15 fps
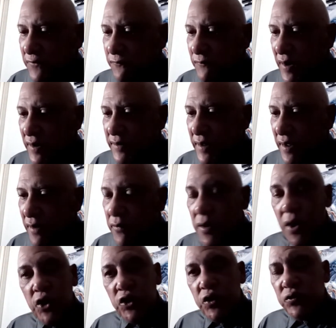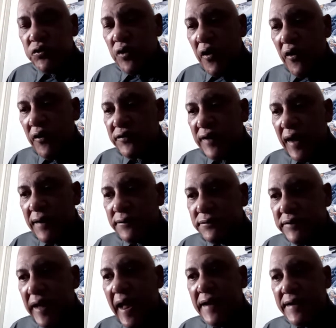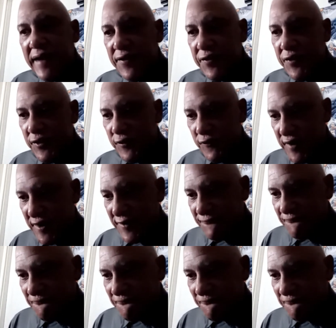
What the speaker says: Right now, Utah's at 10-3.